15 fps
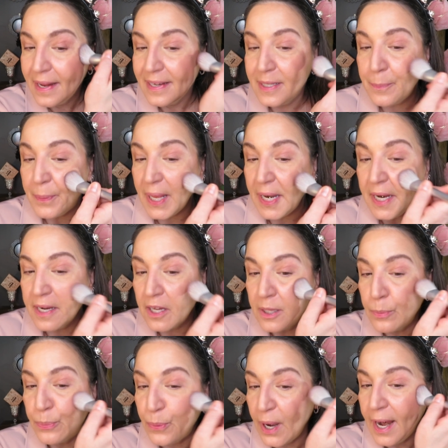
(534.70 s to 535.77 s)
Depending on the
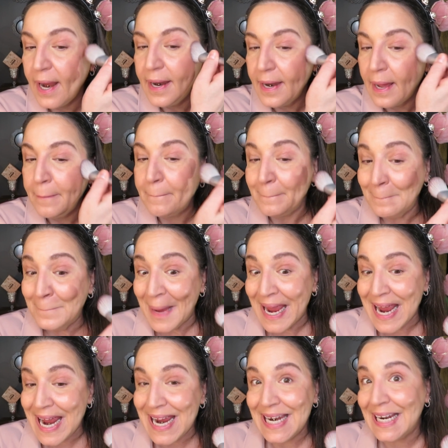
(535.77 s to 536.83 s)
brand, I
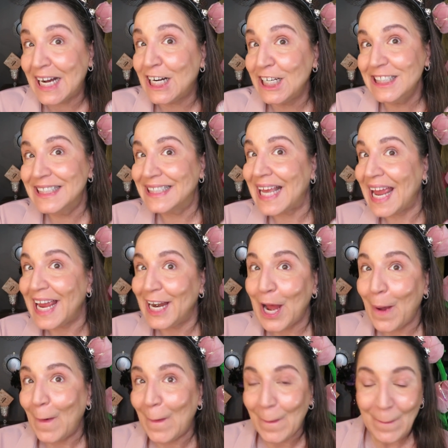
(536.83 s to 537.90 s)
may not say
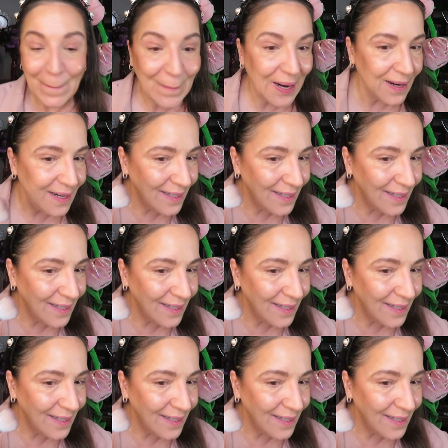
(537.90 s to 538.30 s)
no.